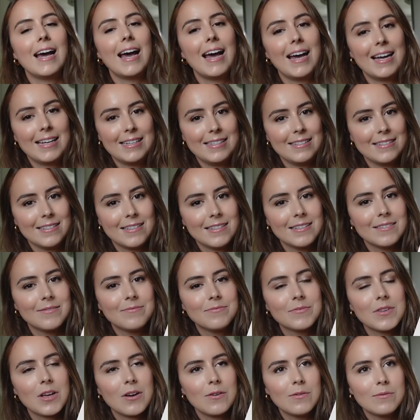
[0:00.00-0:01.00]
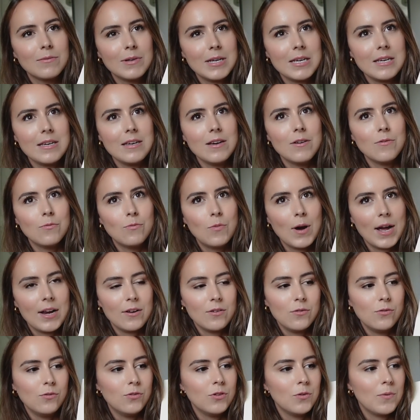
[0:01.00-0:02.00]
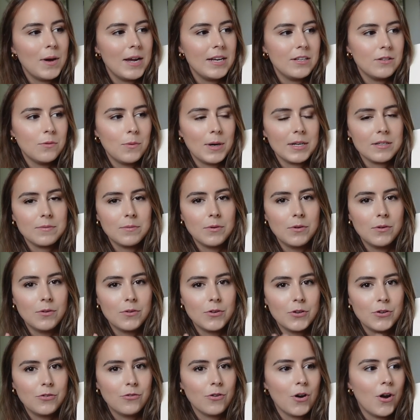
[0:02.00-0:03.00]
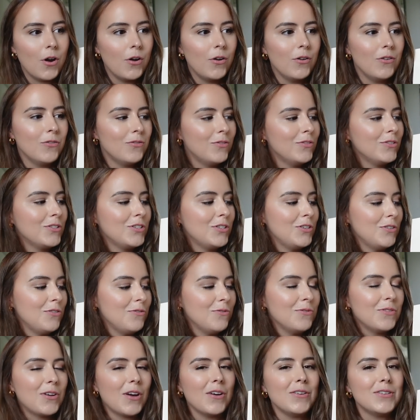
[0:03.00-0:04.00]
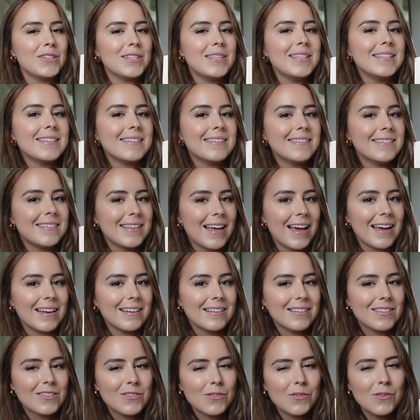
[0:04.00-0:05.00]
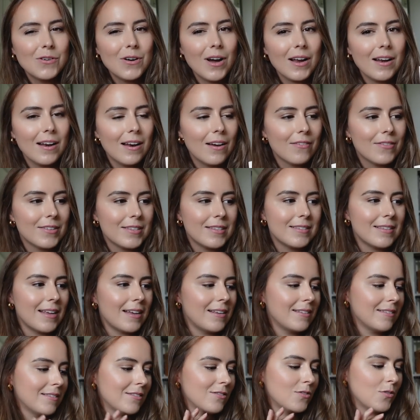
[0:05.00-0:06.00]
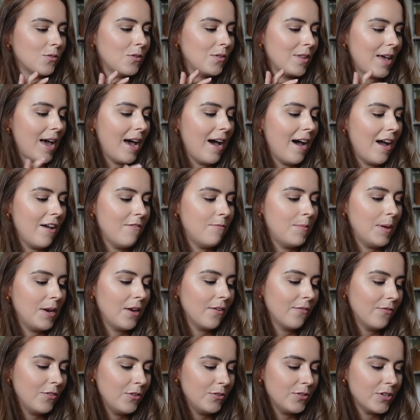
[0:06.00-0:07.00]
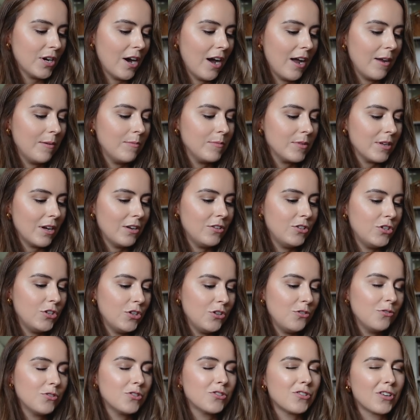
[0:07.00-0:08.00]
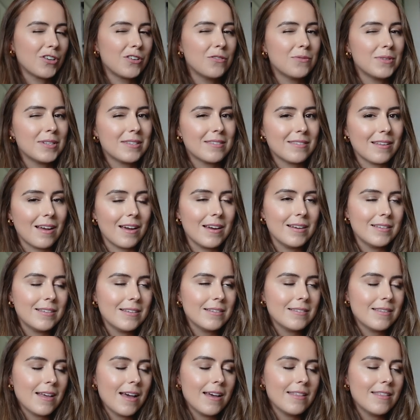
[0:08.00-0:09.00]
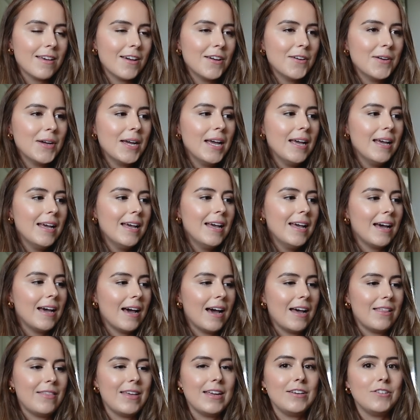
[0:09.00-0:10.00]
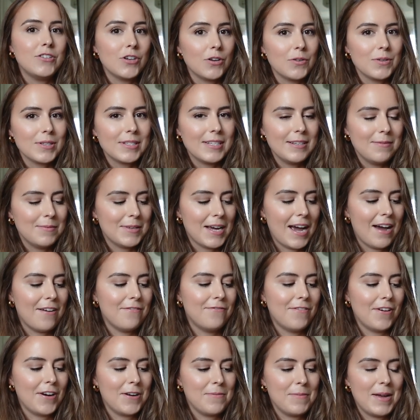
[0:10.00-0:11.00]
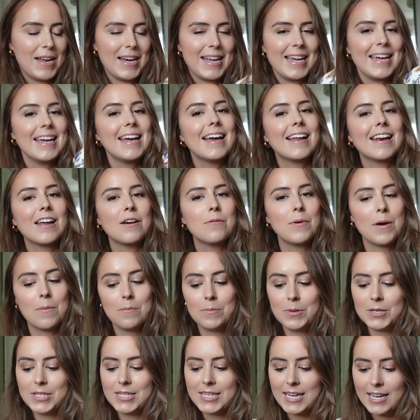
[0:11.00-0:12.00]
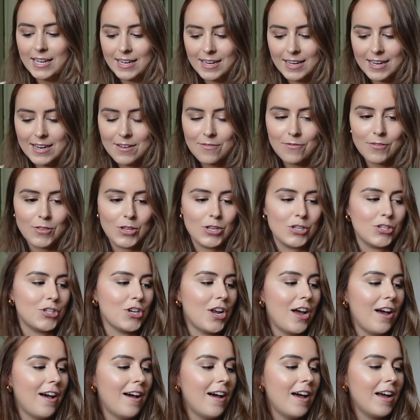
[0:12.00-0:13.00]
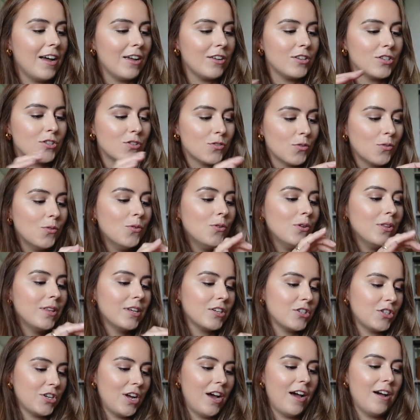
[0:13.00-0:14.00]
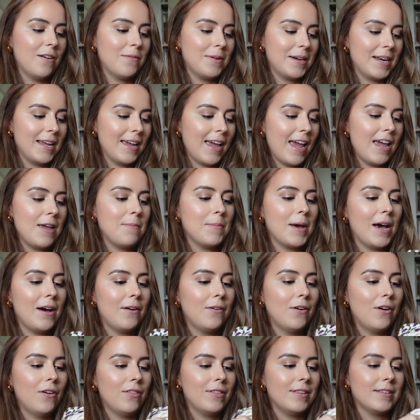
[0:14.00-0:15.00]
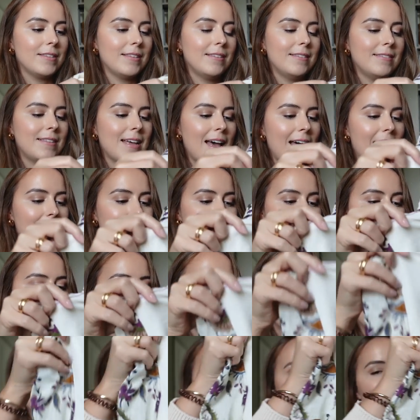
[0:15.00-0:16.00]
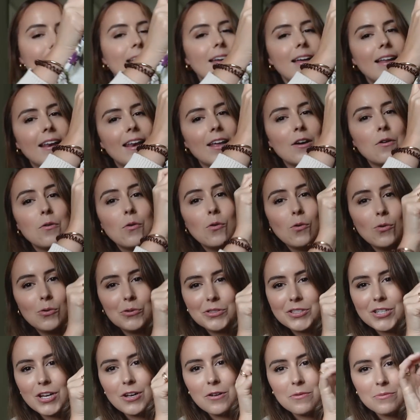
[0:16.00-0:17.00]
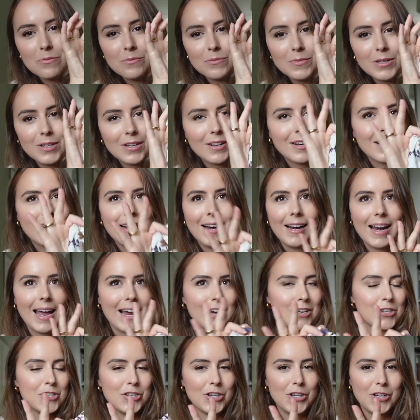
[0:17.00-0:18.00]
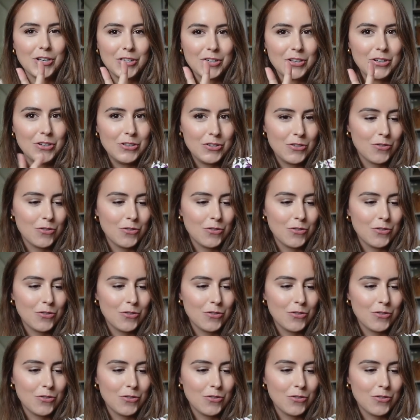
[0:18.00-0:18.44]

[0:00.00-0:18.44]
and we went all the way to Westbourne Grove to go to the Sezane store. I love the Sezane store there. I've been a few times. I do struggle with sizes there though. Uh, they don't seem to have very many and I went particularly for this shirt. I saw this shirt when it came out on the Sezane's like autumn collection